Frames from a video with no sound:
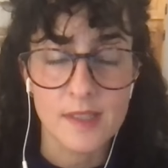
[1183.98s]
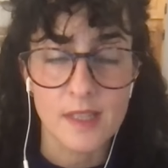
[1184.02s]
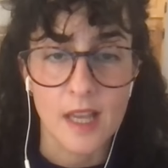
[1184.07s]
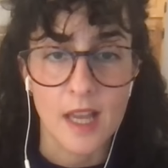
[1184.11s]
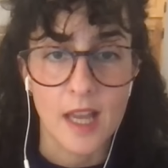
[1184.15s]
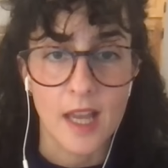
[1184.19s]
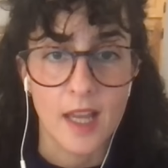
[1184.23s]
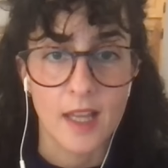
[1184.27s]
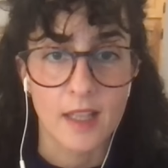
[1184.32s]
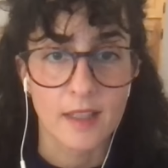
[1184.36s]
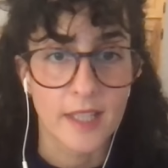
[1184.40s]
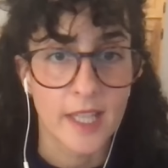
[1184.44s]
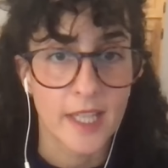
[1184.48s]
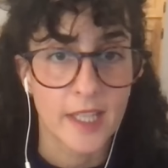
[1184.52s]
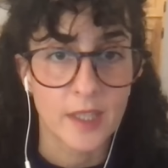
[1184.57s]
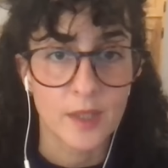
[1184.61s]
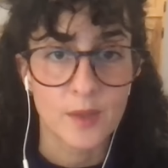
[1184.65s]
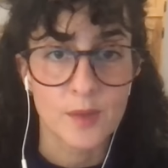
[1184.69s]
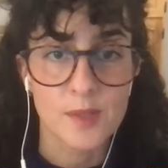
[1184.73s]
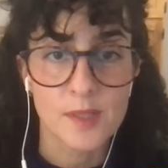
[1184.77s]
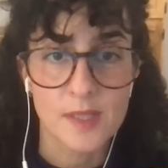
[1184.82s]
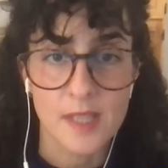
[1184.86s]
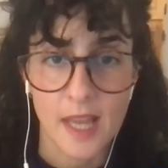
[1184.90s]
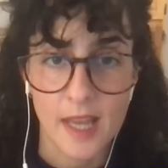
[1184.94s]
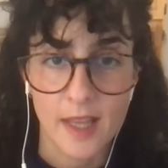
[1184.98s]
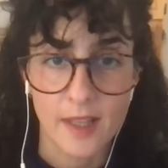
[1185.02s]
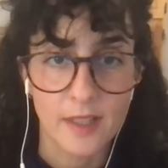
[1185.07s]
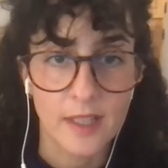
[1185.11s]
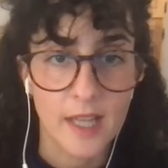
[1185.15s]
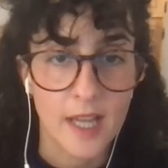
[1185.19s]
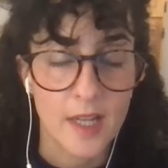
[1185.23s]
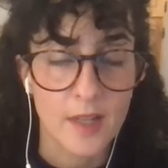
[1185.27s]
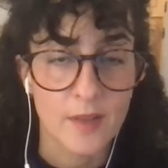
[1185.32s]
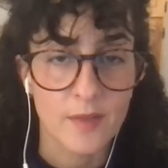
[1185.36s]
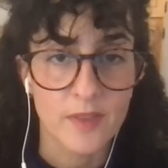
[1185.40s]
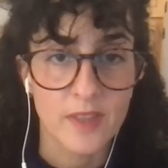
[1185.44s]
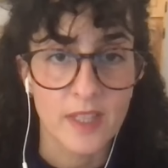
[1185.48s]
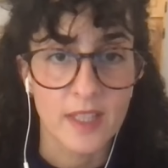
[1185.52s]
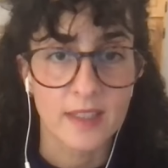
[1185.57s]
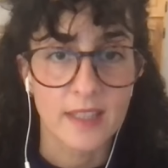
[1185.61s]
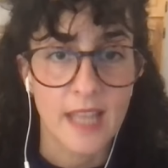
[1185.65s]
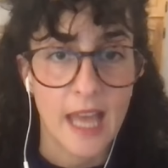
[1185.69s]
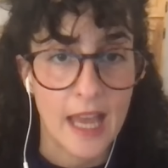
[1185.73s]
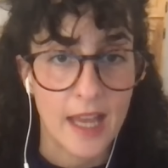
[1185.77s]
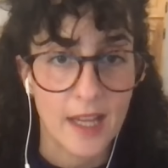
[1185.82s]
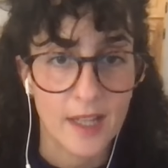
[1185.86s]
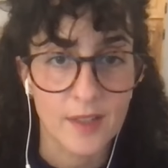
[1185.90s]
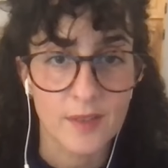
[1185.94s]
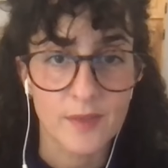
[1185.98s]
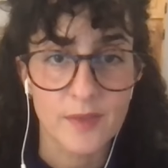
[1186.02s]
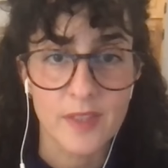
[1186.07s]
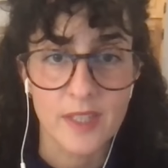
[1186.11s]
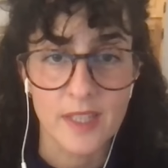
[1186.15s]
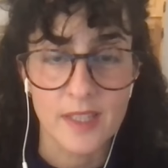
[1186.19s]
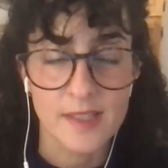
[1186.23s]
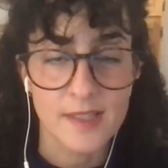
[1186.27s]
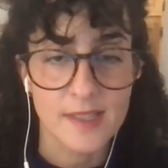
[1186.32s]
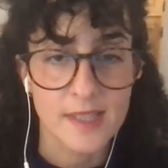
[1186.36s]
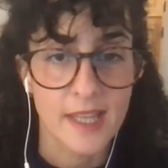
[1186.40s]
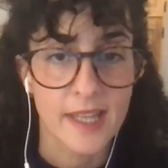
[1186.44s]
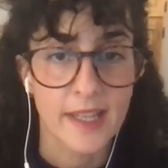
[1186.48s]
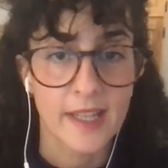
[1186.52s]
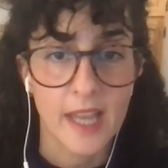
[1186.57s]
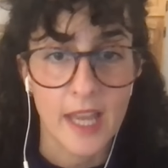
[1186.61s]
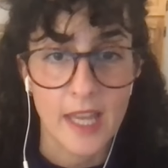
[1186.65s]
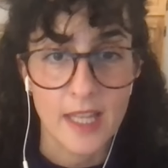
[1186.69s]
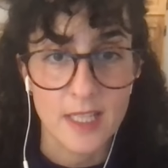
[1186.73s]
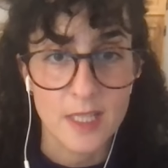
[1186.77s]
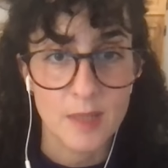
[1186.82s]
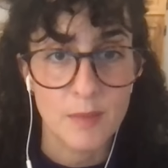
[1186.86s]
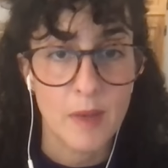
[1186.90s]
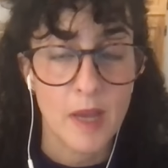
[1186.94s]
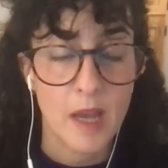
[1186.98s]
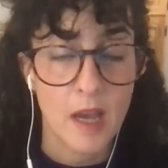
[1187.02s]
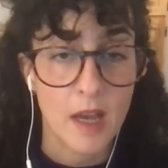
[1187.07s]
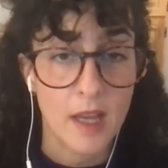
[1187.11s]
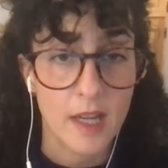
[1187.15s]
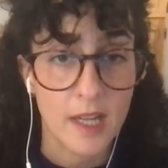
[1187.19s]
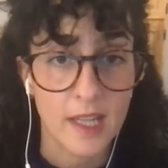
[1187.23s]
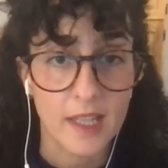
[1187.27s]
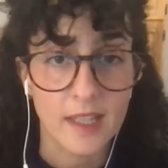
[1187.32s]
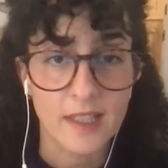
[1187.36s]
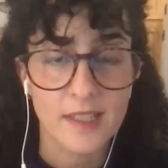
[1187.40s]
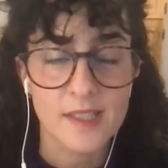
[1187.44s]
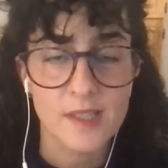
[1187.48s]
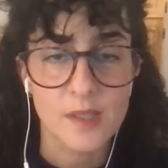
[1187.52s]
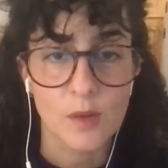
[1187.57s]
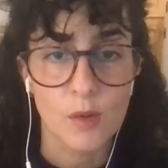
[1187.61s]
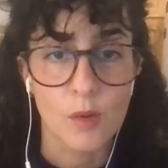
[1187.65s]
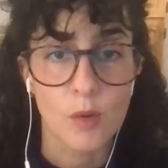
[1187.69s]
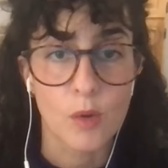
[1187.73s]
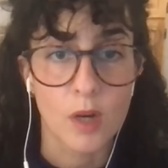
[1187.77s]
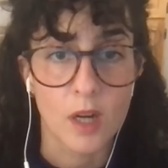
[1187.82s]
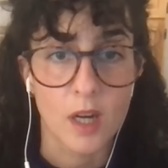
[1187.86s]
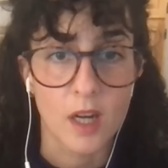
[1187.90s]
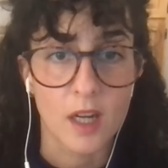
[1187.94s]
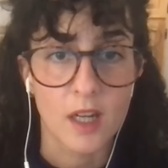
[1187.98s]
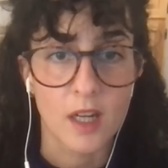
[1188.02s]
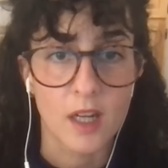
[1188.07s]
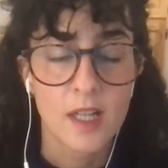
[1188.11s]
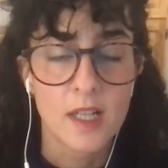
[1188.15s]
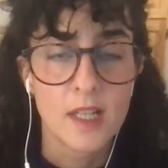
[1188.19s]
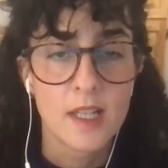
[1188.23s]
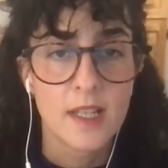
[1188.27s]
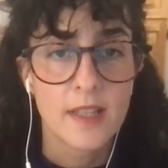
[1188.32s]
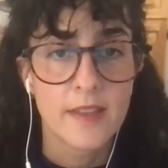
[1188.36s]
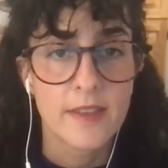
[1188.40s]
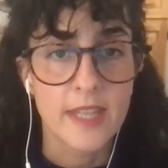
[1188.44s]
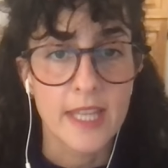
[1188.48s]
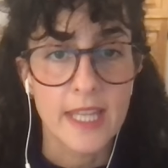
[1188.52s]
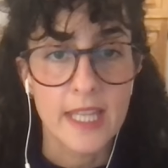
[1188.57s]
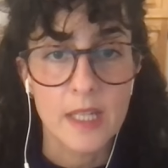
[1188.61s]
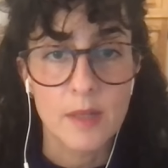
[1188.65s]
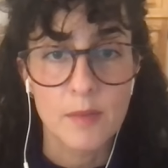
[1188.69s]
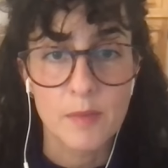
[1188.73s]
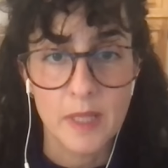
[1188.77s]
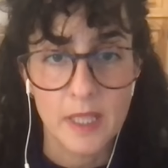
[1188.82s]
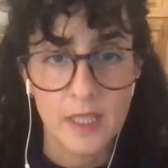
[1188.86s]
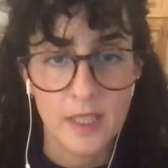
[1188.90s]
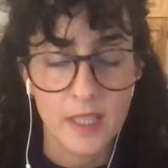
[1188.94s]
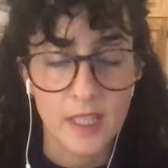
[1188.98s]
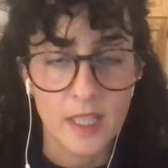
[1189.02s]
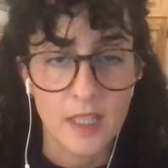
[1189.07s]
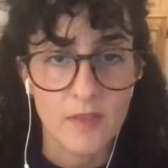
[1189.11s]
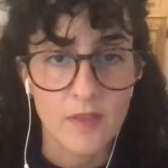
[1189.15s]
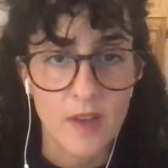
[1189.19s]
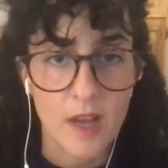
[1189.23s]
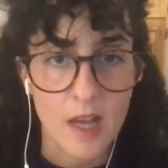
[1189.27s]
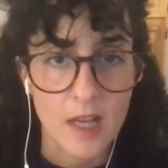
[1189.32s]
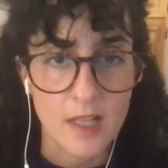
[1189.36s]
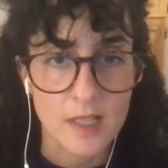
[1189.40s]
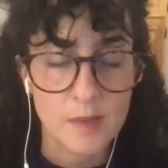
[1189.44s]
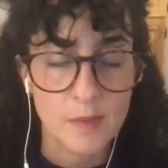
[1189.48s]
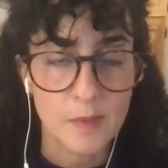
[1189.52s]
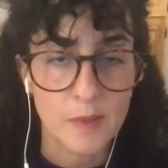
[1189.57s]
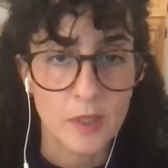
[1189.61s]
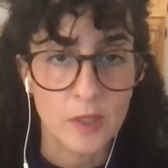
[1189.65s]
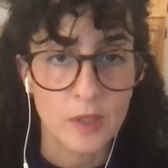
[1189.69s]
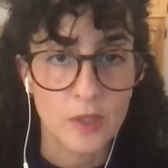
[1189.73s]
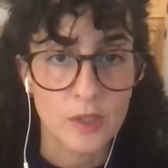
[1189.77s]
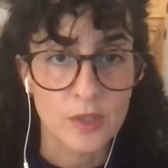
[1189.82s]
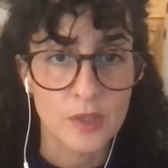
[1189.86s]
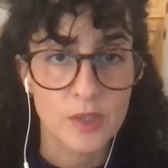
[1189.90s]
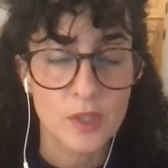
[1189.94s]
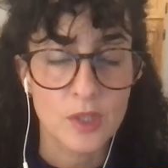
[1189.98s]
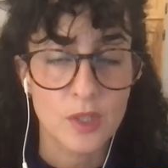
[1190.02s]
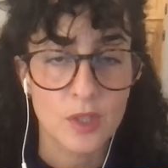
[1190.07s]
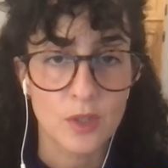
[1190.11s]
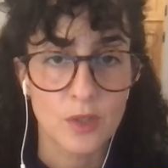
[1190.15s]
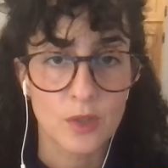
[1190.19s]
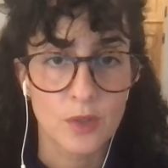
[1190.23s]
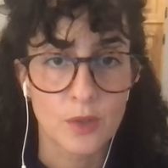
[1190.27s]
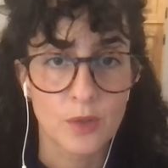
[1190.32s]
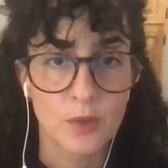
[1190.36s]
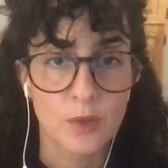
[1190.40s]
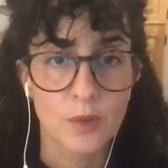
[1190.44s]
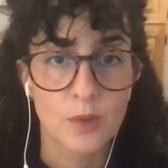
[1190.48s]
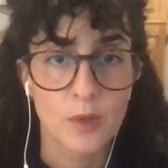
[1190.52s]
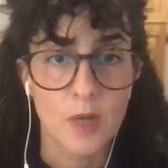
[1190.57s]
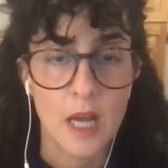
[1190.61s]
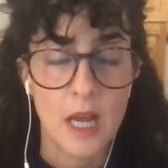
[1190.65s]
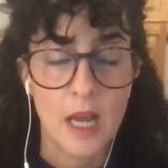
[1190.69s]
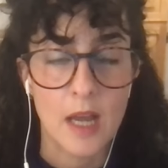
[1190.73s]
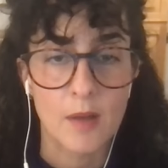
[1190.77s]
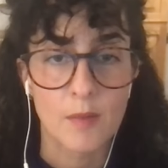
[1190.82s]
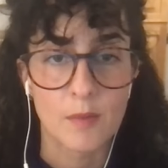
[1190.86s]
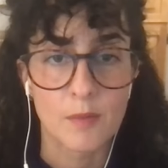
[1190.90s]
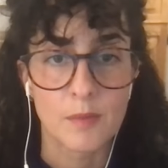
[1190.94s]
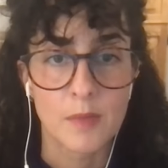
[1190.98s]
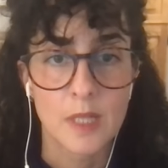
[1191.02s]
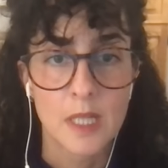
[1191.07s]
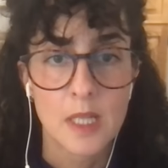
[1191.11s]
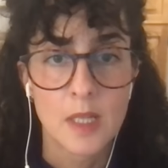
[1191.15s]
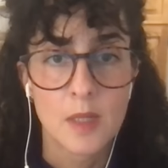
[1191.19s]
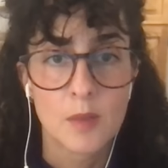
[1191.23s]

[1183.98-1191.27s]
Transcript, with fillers: uh, like you said, kind of the lack of things like antibiotics or the inability of hospitals to um,